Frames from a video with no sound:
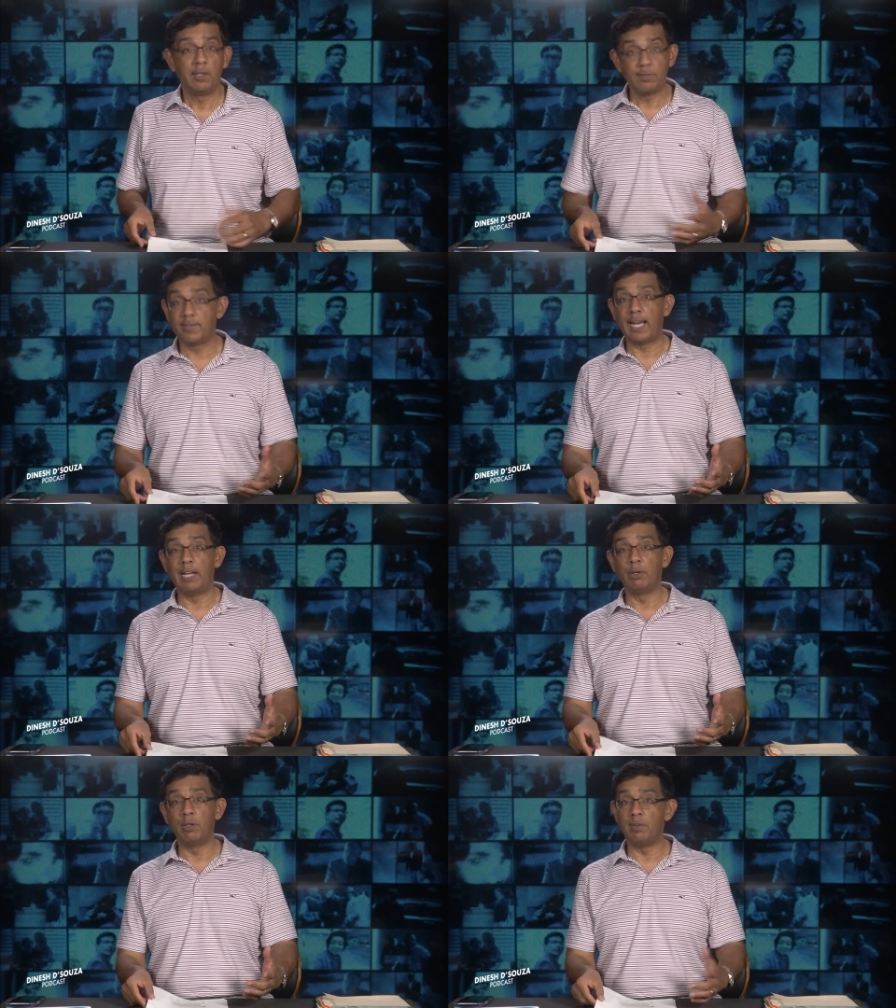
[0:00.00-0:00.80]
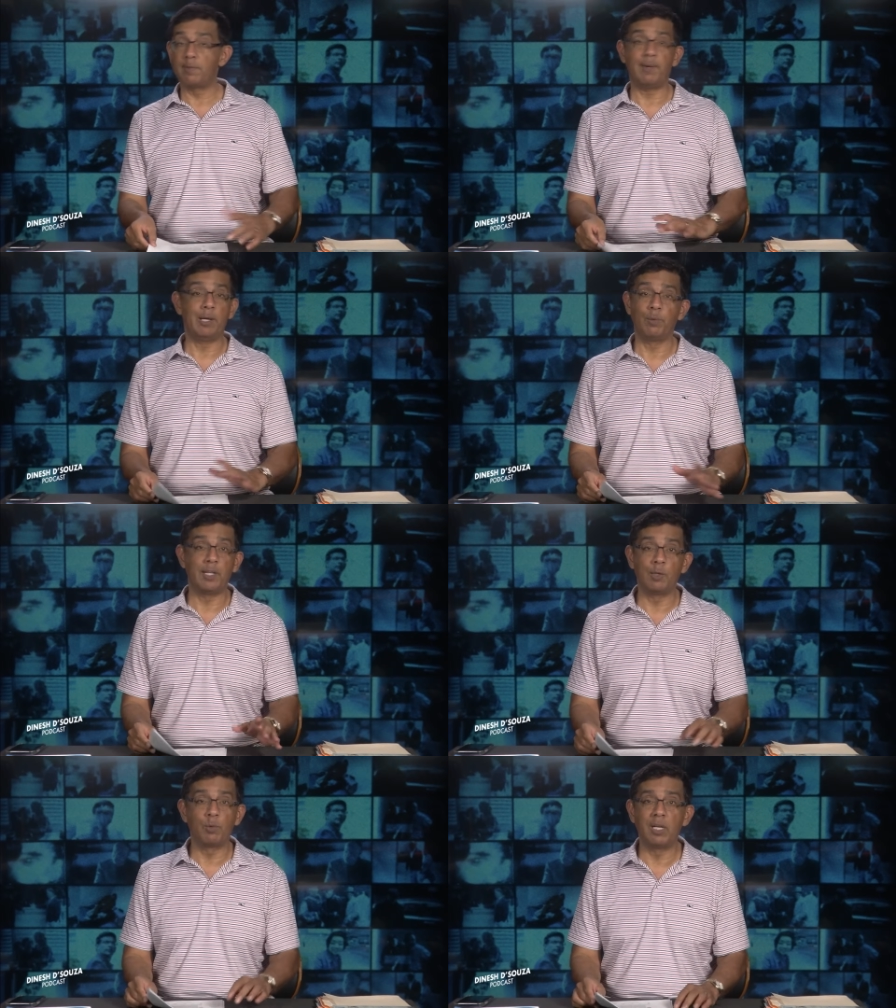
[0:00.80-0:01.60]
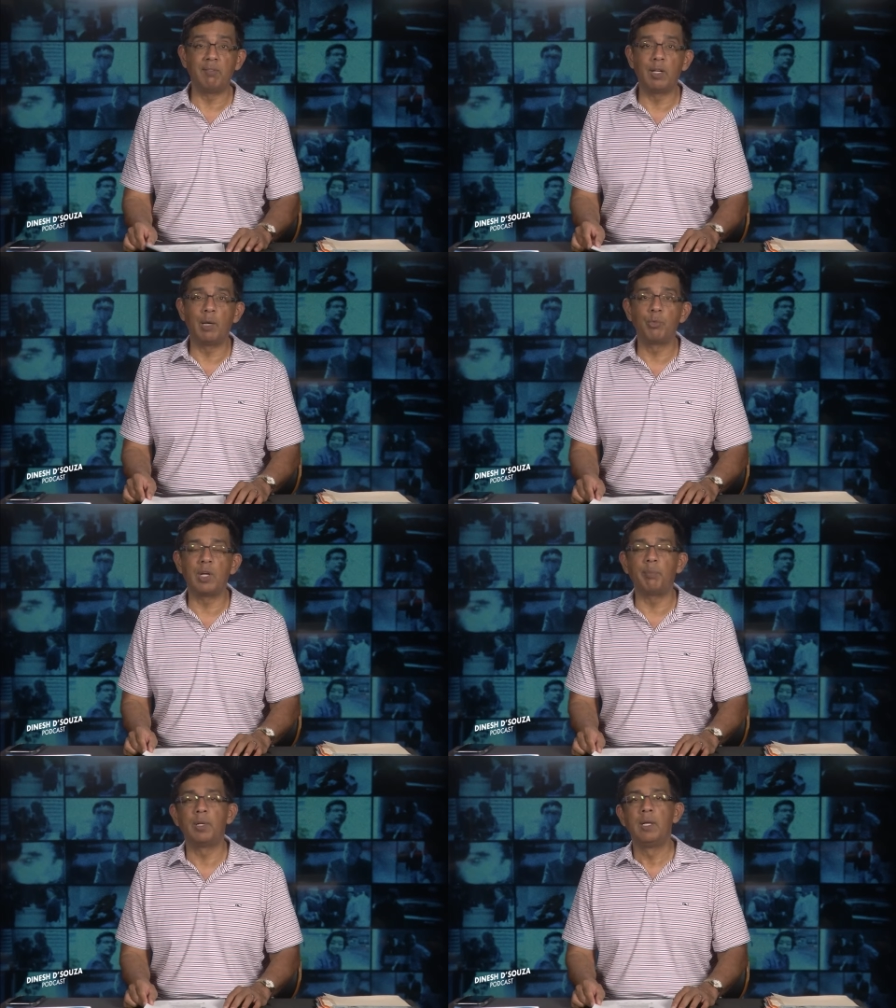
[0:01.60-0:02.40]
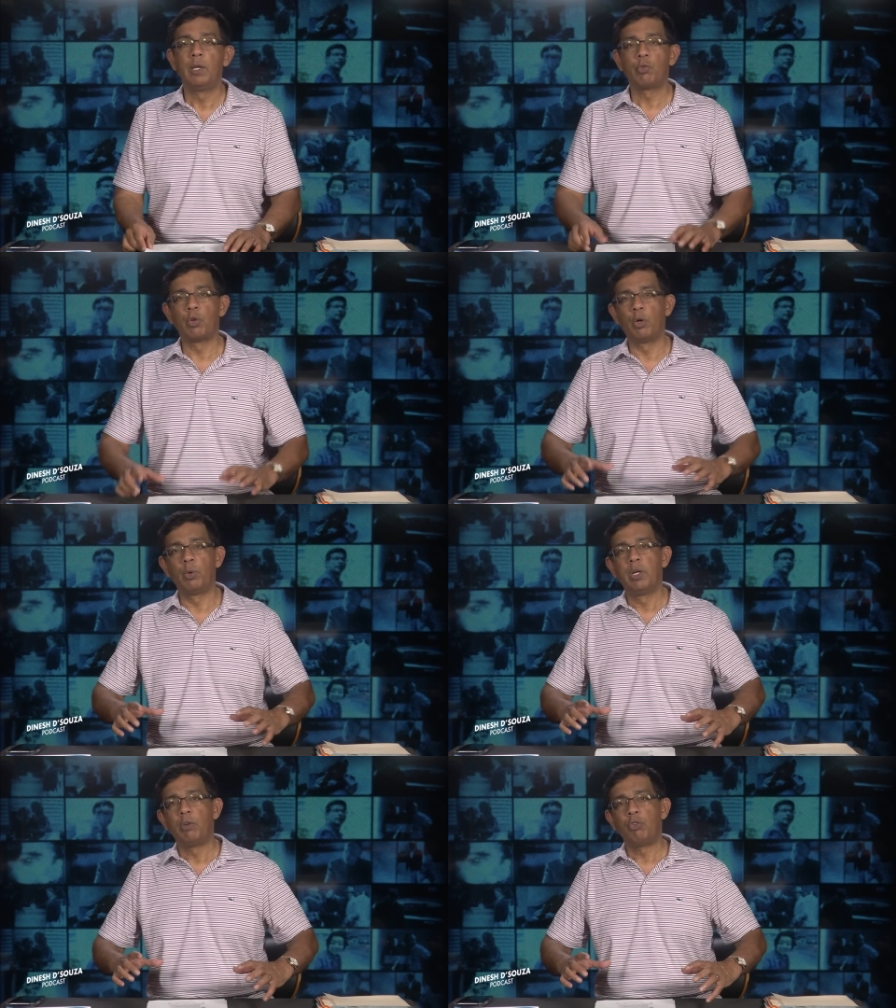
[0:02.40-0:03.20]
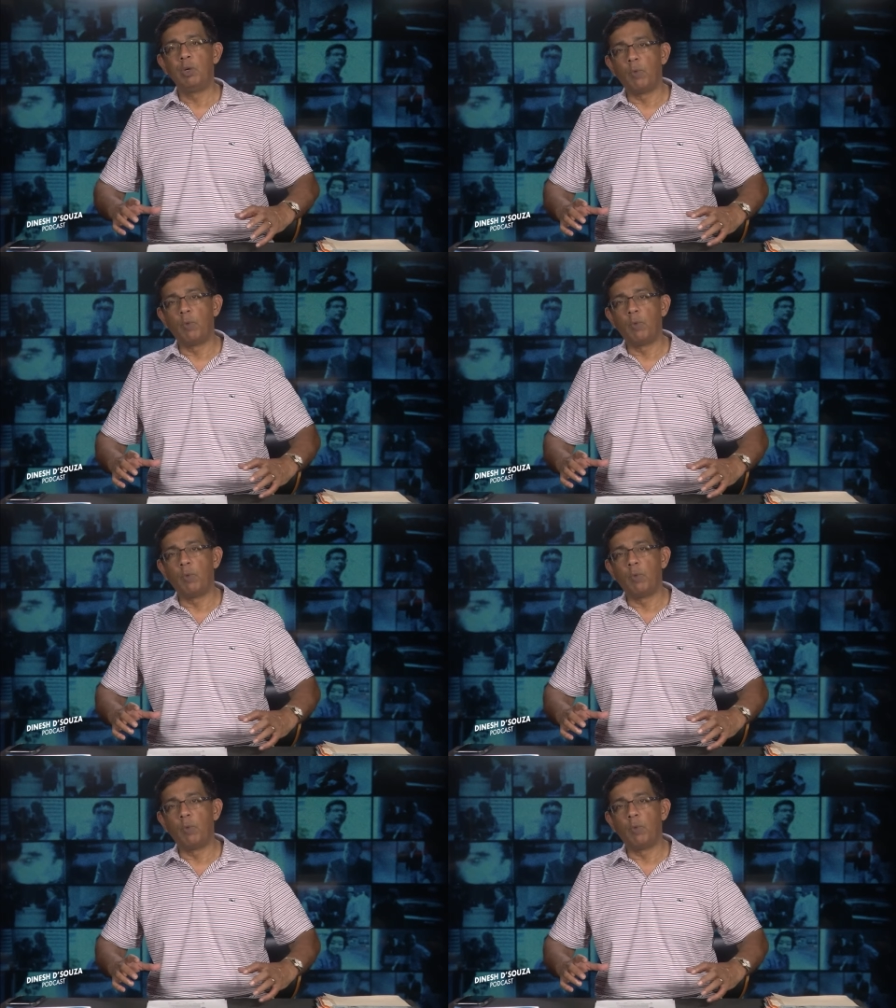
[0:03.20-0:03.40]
Standards, I don't think the word even comes up. So she